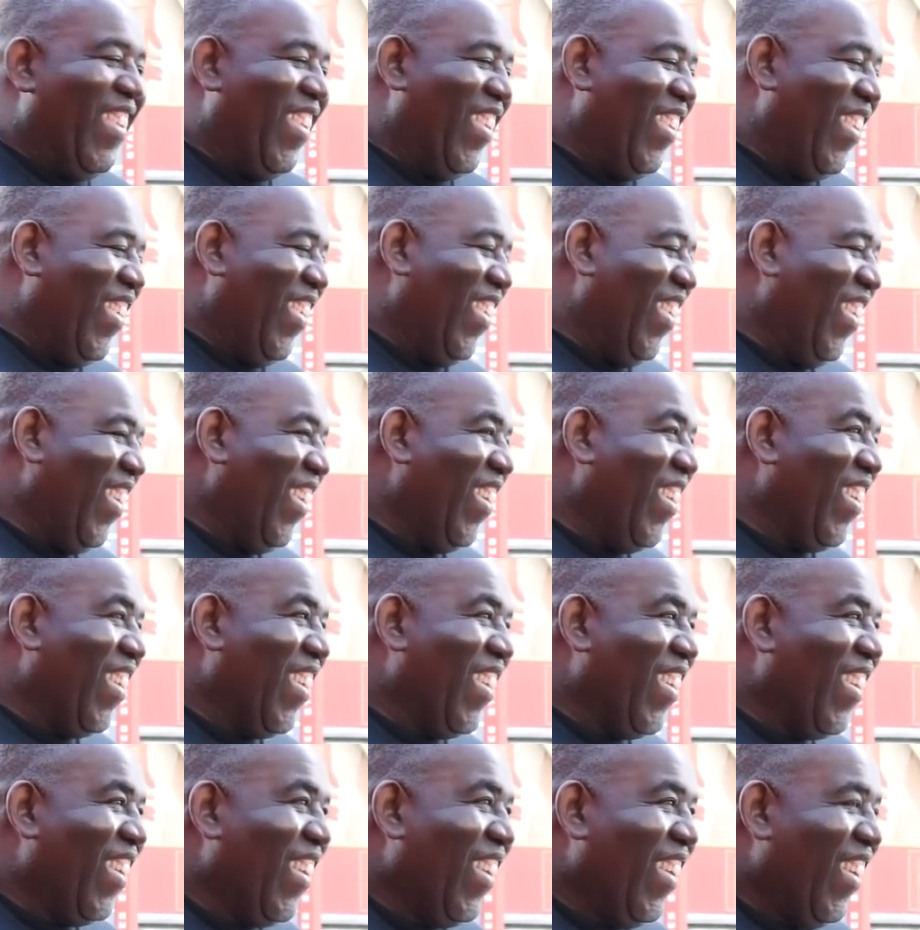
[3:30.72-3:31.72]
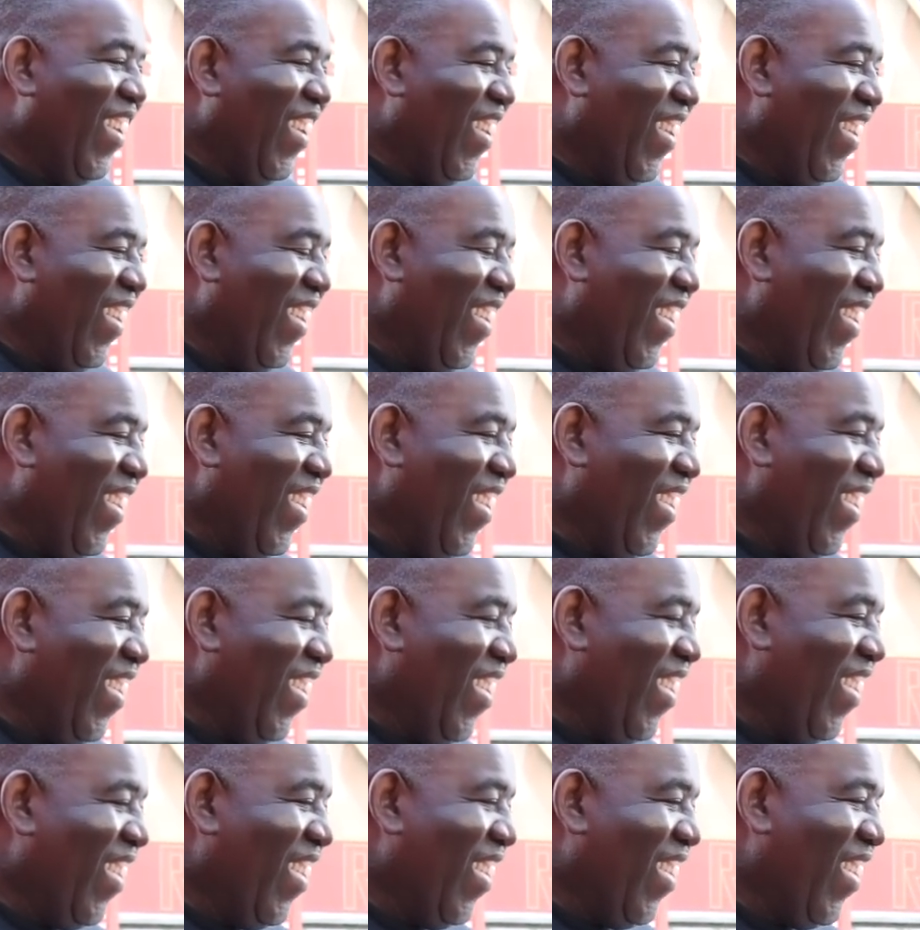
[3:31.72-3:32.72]

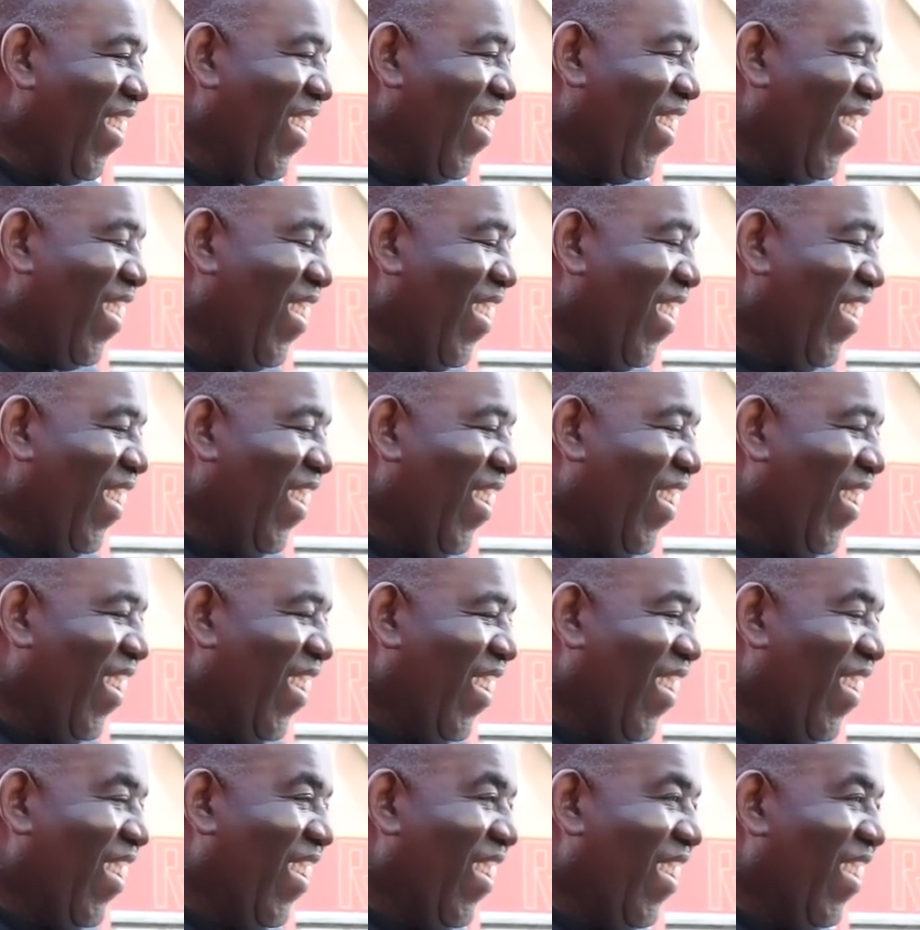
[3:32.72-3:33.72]
(silent)